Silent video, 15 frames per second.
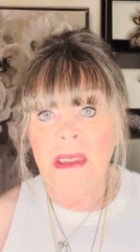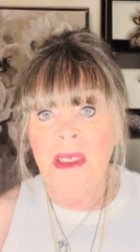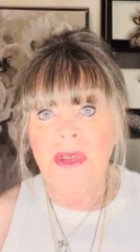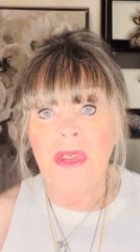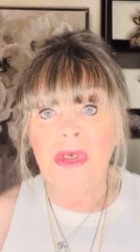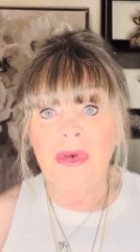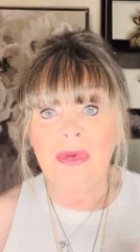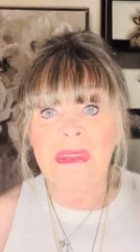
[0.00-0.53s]

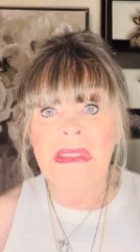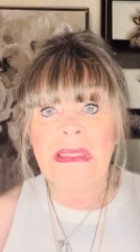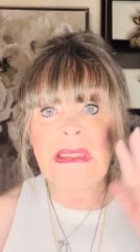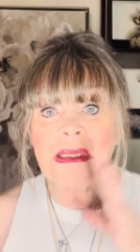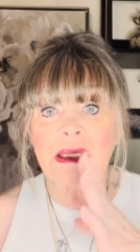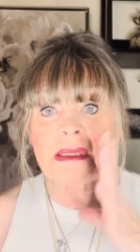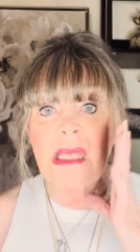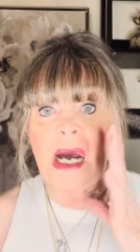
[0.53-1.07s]
You don't
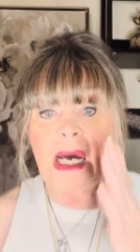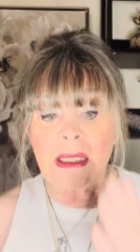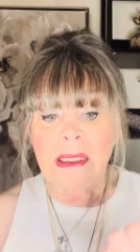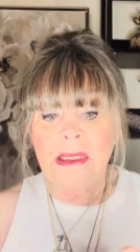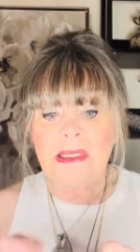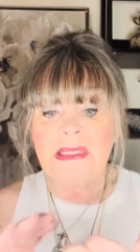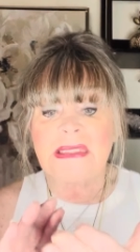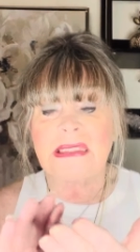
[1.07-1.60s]
need a lot.
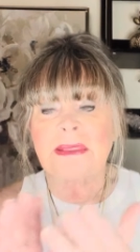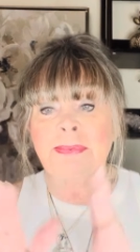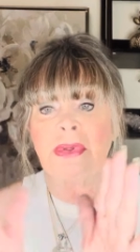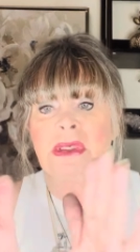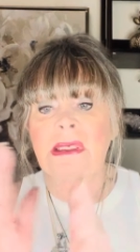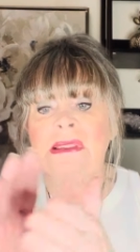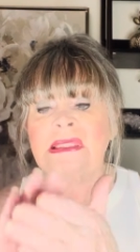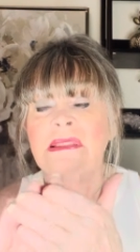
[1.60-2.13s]
You just
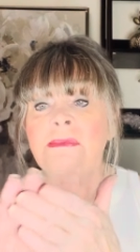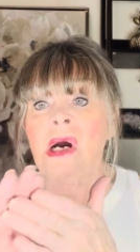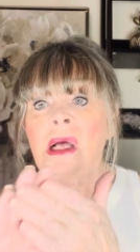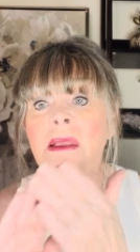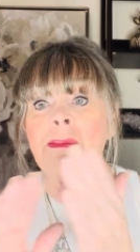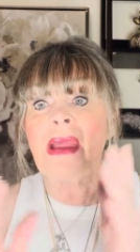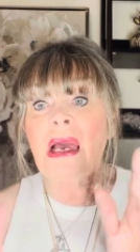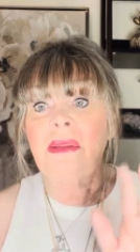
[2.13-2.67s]
put a
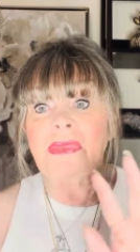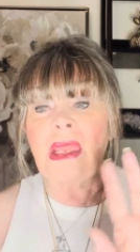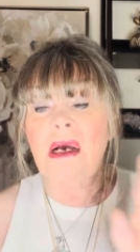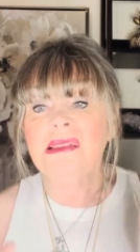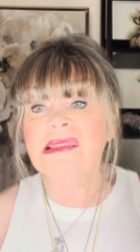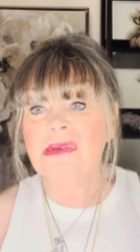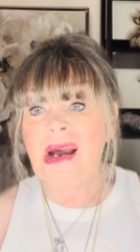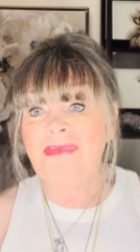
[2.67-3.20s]
small amount. And they
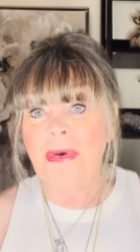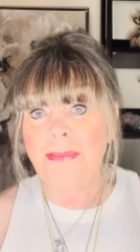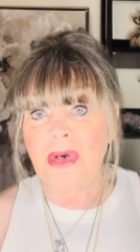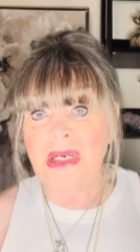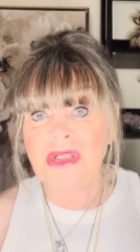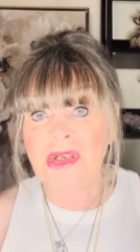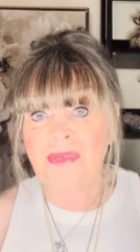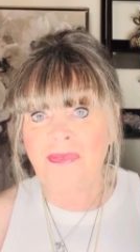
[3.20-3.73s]
also have a
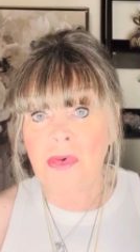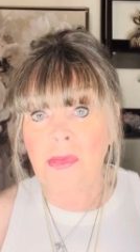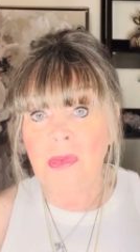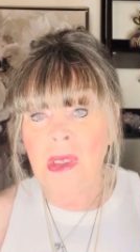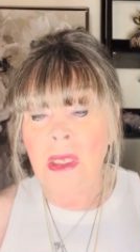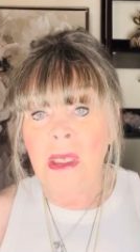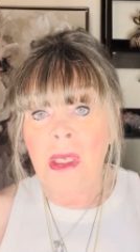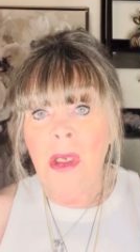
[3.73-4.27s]
brush if
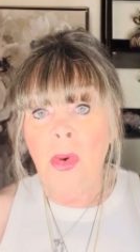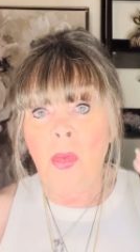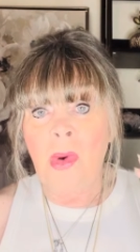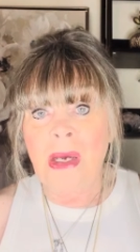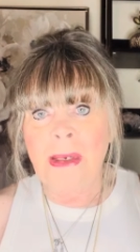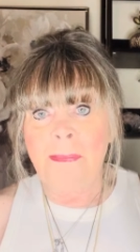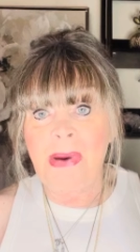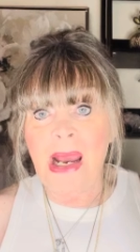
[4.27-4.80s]
you
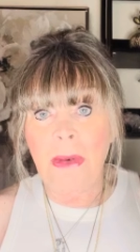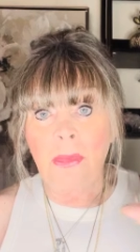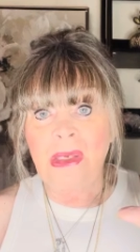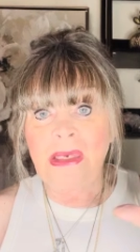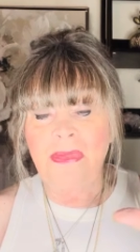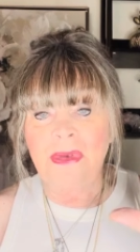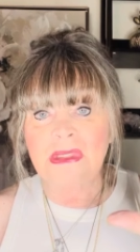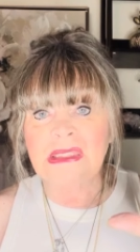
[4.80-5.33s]
want to buy
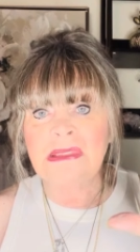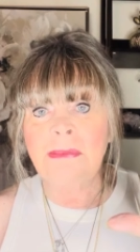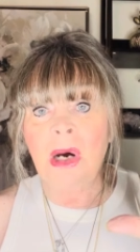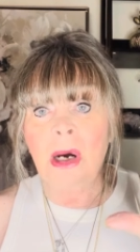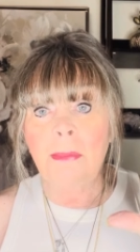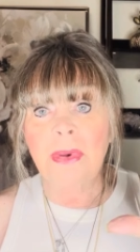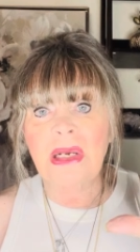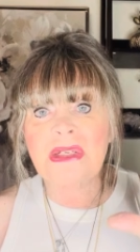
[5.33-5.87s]
one of their
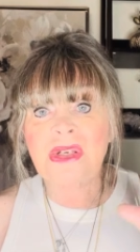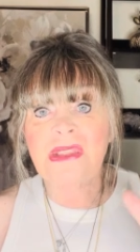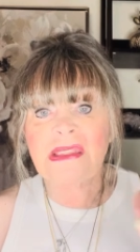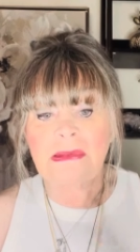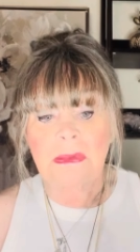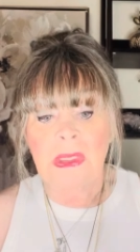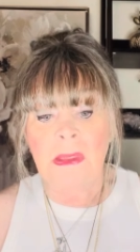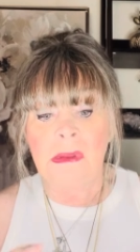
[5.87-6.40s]
small
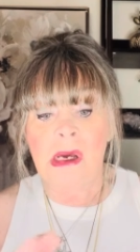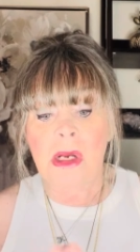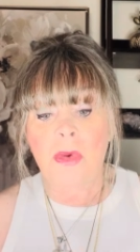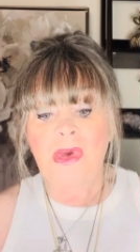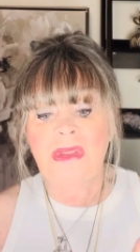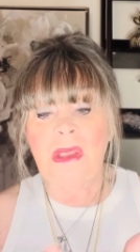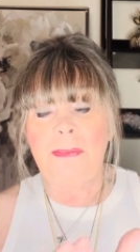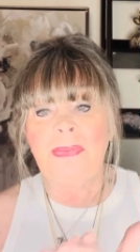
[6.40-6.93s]
brushes along
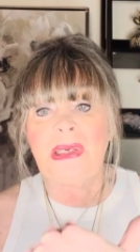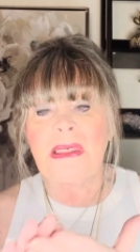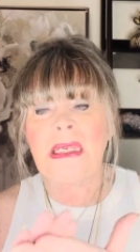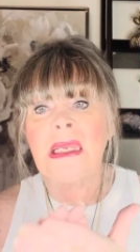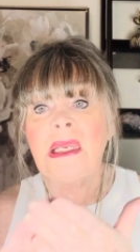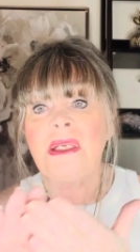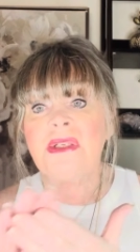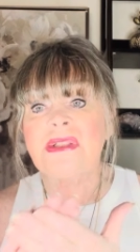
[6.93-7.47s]
with it. But
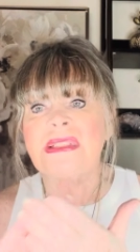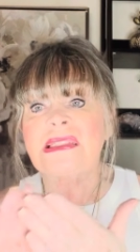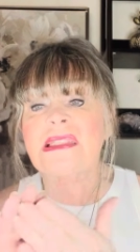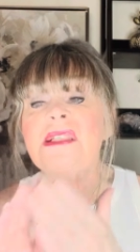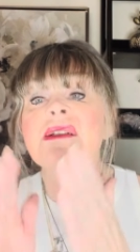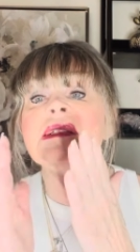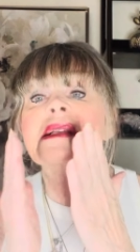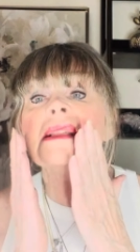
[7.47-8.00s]
you just
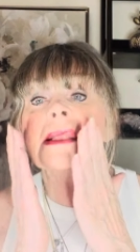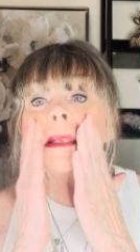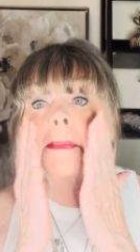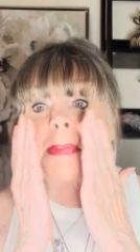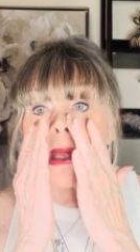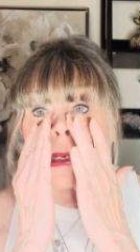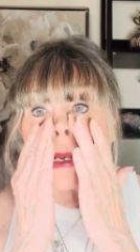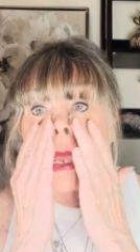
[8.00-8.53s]
use a little
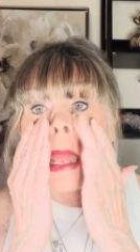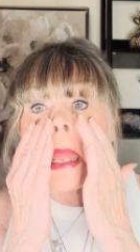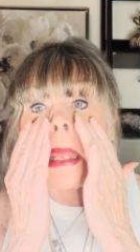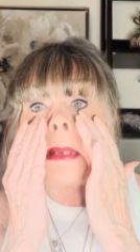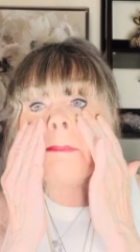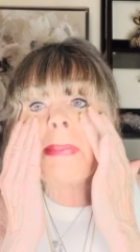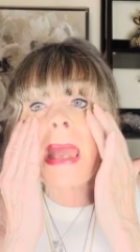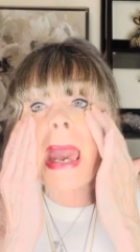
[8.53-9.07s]
bit
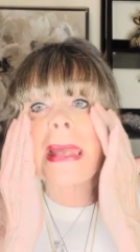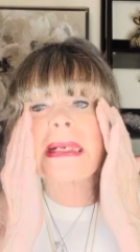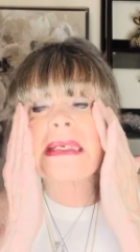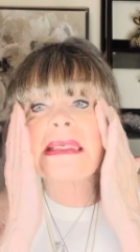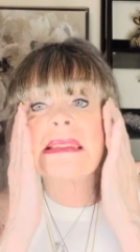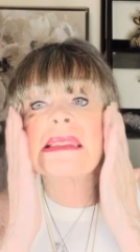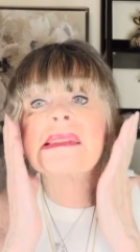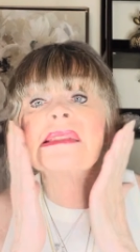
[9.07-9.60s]
and pat it
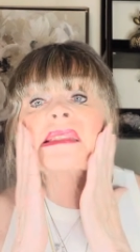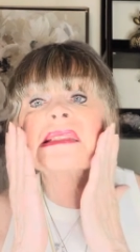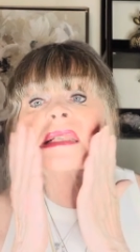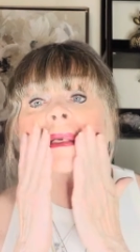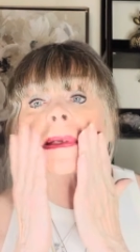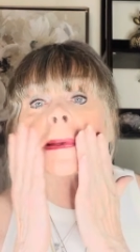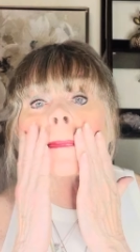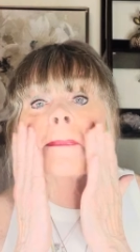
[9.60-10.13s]
into the
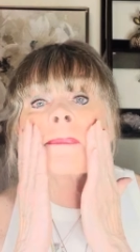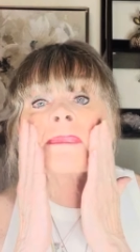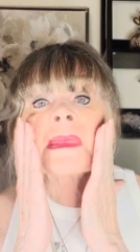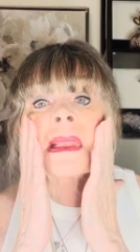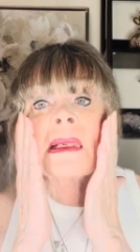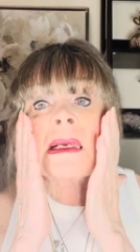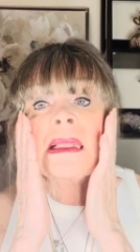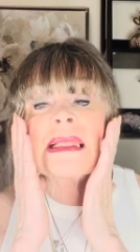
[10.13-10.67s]
skin.
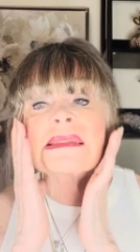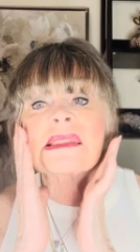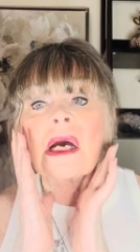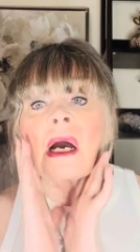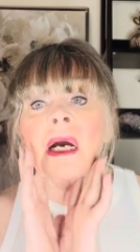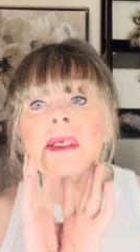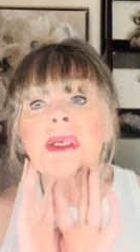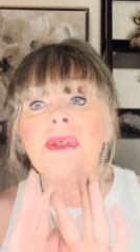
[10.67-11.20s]
That's
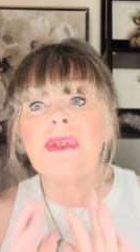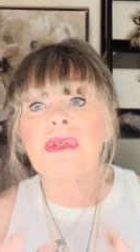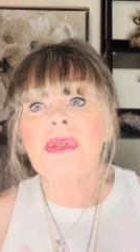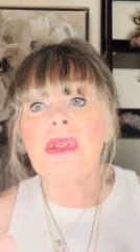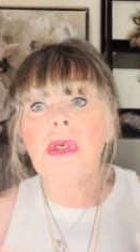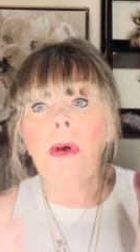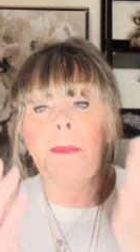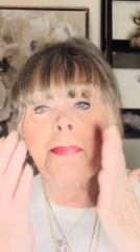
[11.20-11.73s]
all you do.
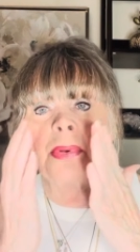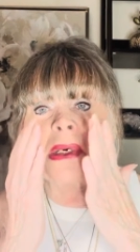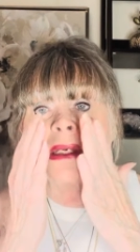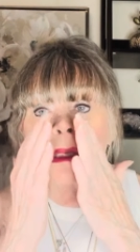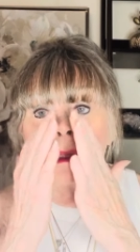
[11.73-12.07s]
You don't put a